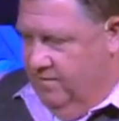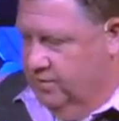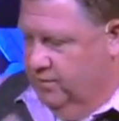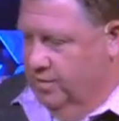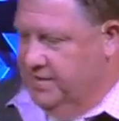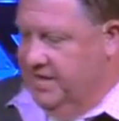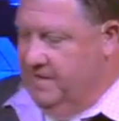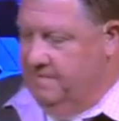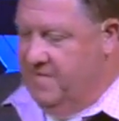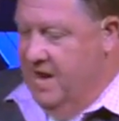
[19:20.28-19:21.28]
Verse
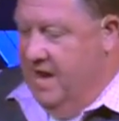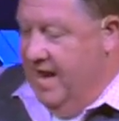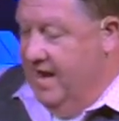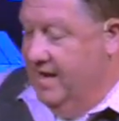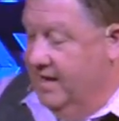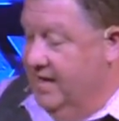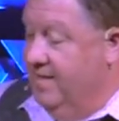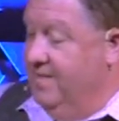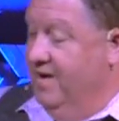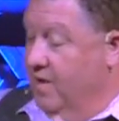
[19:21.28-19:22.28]
14, and
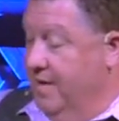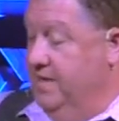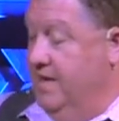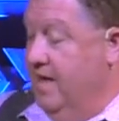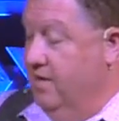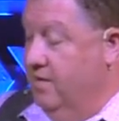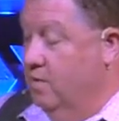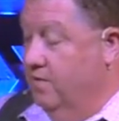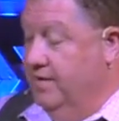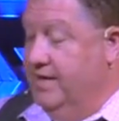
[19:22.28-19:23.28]
again they wept together, and
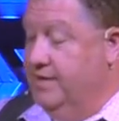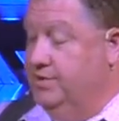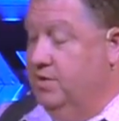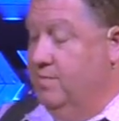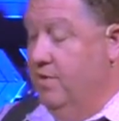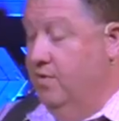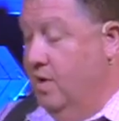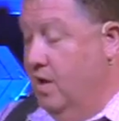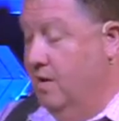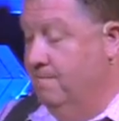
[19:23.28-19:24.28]
Orpah kissed her
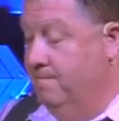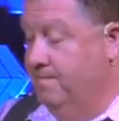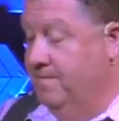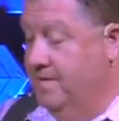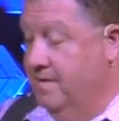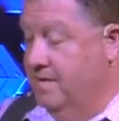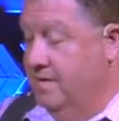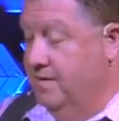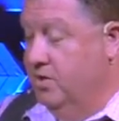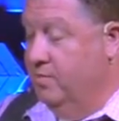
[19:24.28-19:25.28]
mother-in-law
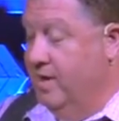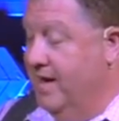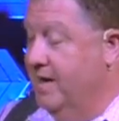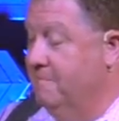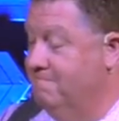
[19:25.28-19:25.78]
goodbye.